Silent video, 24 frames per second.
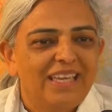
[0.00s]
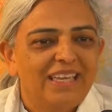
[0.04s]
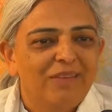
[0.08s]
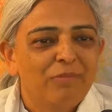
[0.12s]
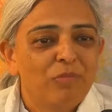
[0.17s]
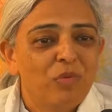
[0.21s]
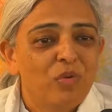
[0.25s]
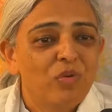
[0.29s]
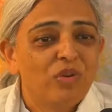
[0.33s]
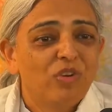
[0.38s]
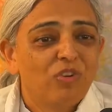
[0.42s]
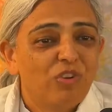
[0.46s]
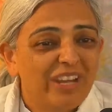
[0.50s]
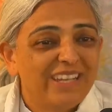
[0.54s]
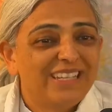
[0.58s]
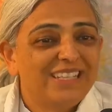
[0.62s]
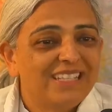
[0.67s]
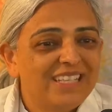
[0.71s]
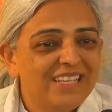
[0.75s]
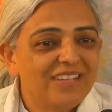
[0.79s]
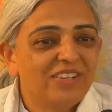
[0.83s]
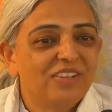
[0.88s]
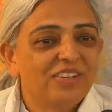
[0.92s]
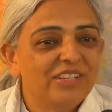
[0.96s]
more
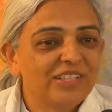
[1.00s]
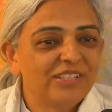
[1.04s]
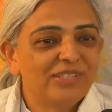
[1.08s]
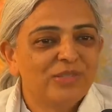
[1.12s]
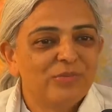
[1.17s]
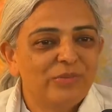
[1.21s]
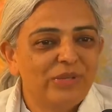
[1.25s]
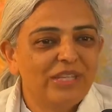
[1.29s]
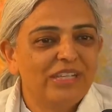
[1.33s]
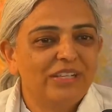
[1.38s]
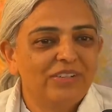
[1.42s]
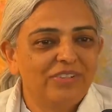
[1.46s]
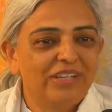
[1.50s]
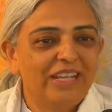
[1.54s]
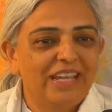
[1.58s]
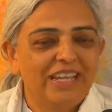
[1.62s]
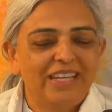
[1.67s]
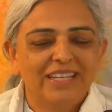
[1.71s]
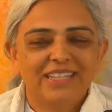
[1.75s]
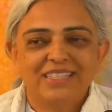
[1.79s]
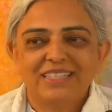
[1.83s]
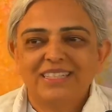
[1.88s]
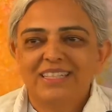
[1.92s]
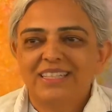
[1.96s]
criterias we
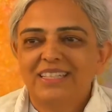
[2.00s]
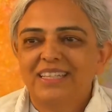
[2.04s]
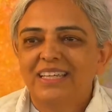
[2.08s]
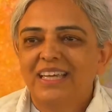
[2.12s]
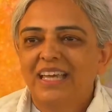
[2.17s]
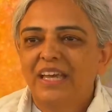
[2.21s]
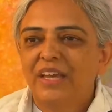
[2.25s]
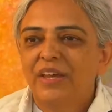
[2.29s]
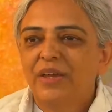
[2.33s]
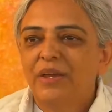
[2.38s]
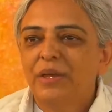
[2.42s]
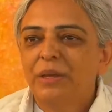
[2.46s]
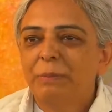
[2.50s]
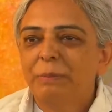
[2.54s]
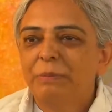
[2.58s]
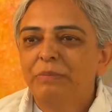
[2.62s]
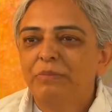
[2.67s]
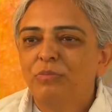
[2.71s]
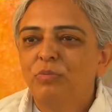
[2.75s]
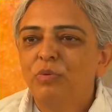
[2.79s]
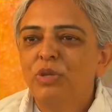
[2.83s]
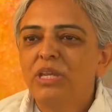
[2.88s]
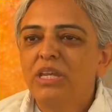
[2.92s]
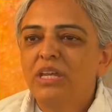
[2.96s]
create,
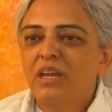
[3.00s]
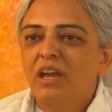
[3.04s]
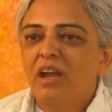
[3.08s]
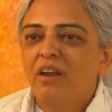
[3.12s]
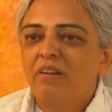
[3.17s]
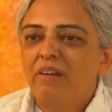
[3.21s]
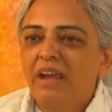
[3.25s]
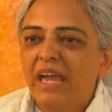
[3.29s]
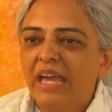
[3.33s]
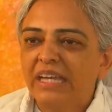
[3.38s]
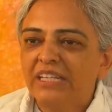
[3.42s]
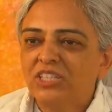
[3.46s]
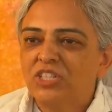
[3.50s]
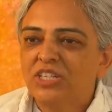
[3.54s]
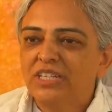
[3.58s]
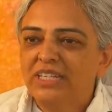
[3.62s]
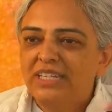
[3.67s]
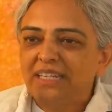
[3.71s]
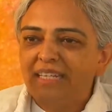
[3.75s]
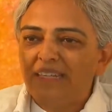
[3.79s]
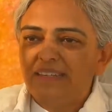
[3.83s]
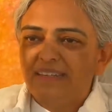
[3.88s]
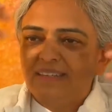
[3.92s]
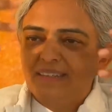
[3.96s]
we are
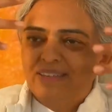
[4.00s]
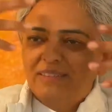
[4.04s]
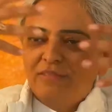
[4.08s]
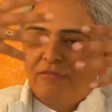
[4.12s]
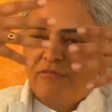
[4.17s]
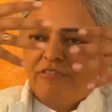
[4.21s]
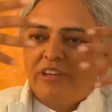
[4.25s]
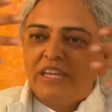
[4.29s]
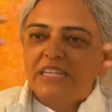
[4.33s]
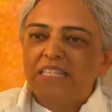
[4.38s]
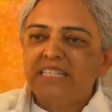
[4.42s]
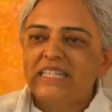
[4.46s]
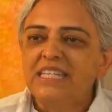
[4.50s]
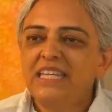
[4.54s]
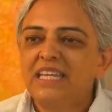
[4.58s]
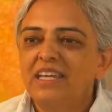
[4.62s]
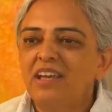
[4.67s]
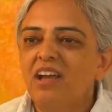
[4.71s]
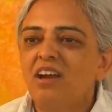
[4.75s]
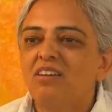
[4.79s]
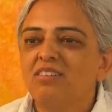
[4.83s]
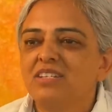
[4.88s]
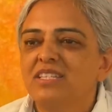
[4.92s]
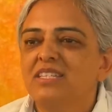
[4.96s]
actually
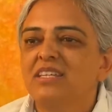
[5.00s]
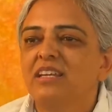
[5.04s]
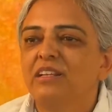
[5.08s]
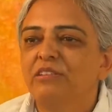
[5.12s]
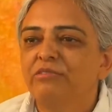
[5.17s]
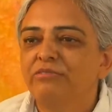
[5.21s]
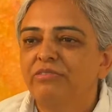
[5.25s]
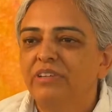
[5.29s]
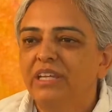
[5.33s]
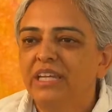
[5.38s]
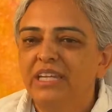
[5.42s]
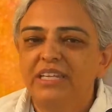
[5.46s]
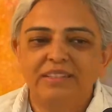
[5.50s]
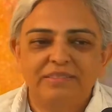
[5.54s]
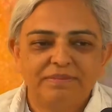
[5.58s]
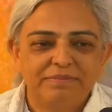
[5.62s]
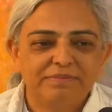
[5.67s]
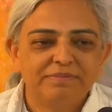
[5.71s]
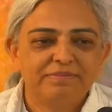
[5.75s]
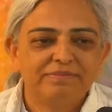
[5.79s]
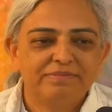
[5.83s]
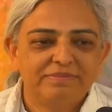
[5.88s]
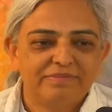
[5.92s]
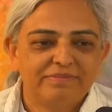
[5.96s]
fencing ourselves in.
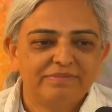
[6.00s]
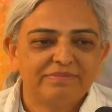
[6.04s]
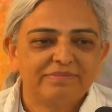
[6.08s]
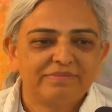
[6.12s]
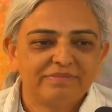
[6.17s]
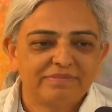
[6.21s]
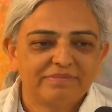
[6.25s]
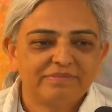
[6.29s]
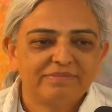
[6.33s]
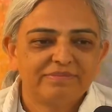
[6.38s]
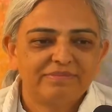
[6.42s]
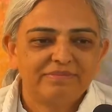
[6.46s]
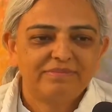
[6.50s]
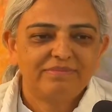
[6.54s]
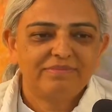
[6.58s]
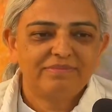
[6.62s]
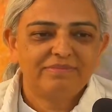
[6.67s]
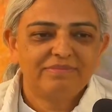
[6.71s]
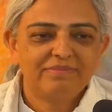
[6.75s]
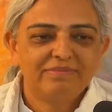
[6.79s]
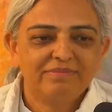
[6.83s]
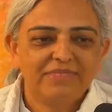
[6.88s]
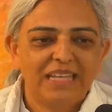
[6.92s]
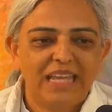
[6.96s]

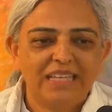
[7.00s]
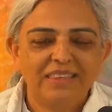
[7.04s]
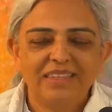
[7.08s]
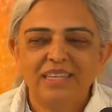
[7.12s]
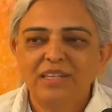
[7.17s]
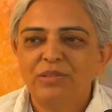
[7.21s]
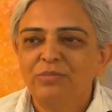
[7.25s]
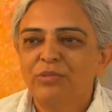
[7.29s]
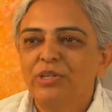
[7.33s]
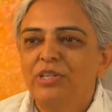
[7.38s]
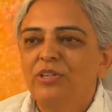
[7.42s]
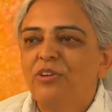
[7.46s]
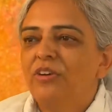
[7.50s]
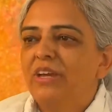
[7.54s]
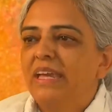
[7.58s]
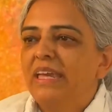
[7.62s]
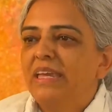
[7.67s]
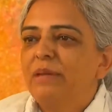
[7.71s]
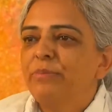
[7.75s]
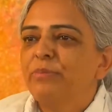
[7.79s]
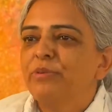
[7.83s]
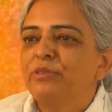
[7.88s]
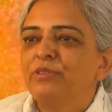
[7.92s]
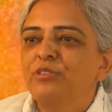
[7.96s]
And then we're not
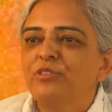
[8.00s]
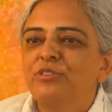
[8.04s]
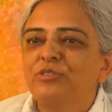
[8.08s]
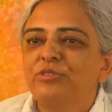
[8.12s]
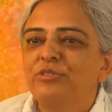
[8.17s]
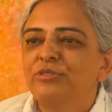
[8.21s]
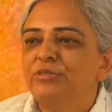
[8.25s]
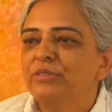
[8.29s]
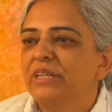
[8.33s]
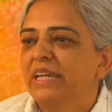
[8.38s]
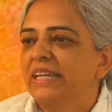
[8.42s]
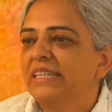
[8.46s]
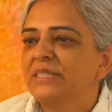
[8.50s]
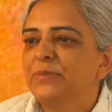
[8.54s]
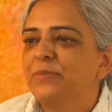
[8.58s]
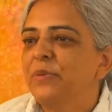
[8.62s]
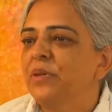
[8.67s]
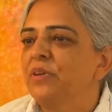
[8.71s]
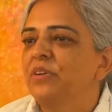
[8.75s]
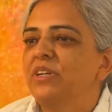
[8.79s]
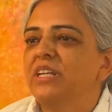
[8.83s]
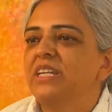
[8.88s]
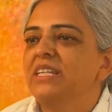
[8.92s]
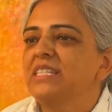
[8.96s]
able to
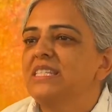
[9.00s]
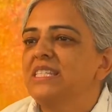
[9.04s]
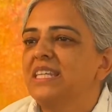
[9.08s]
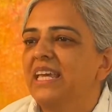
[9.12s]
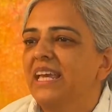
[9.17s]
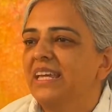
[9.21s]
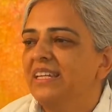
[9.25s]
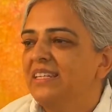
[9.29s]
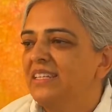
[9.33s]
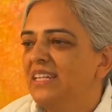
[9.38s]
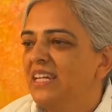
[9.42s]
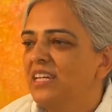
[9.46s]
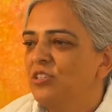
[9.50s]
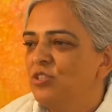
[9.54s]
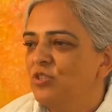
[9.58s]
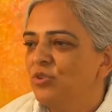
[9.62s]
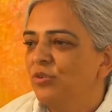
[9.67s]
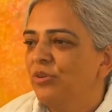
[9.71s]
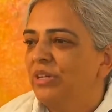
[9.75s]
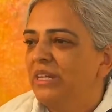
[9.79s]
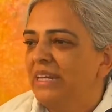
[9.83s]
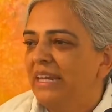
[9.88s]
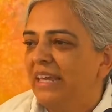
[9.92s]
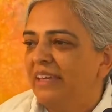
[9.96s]
experience and
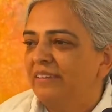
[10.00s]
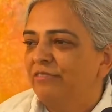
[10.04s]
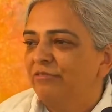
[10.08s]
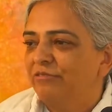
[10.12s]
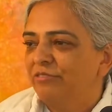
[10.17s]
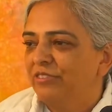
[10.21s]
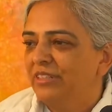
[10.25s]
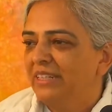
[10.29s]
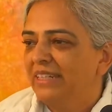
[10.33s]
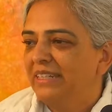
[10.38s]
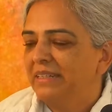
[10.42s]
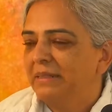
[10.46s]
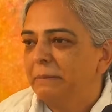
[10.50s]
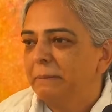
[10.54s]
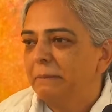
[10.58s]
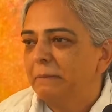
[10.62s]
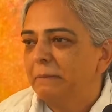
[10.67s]
enjoy life fully.